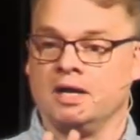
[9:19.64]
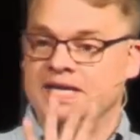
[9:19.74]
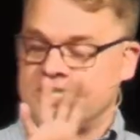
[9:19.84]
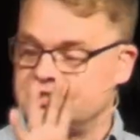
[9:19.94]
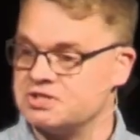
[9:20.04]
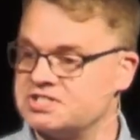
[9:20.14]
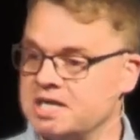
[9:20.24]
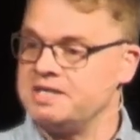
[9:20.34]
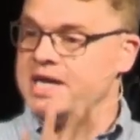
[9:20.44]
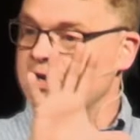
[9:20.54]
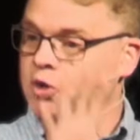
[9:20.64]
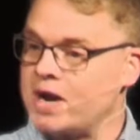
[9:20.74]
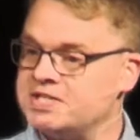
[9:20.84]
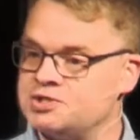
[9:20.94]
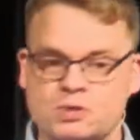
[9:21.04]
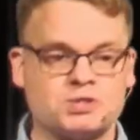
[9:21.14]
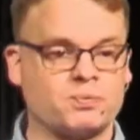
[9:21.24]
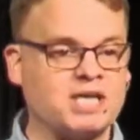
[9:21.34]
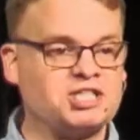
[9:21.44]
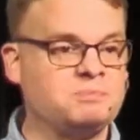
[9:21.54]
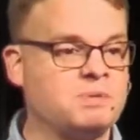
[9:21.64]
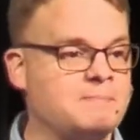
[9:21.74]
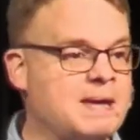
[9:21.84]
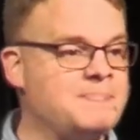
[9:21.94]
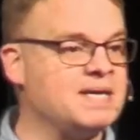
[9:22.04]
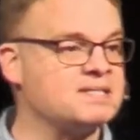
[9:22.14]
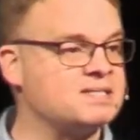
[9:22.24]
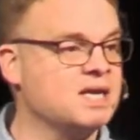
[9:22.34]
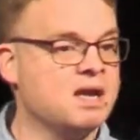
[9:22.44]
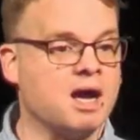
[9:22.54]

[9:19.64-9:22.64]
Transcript: Easter Sunday or Christ's resurrection, but maybe it's